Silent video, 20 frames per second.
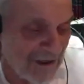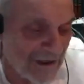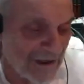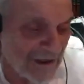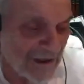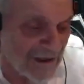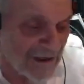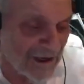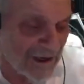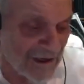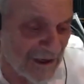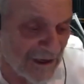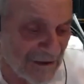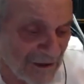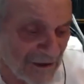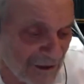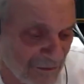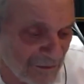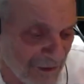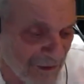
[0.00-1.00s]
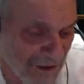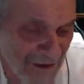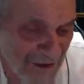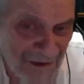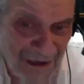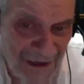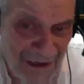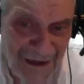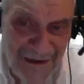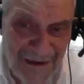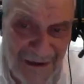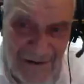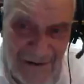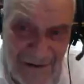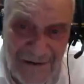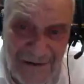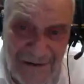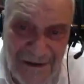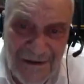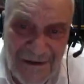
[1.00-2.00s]
cannot come to their
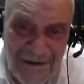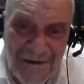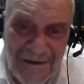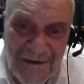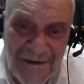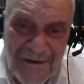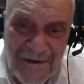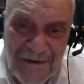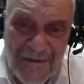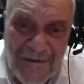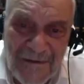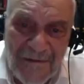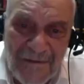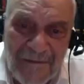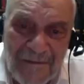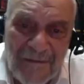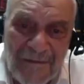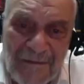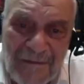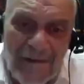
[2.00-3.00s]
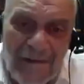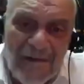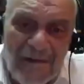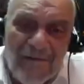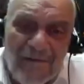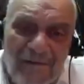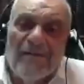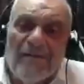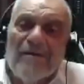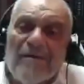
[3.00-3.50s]
ankles. But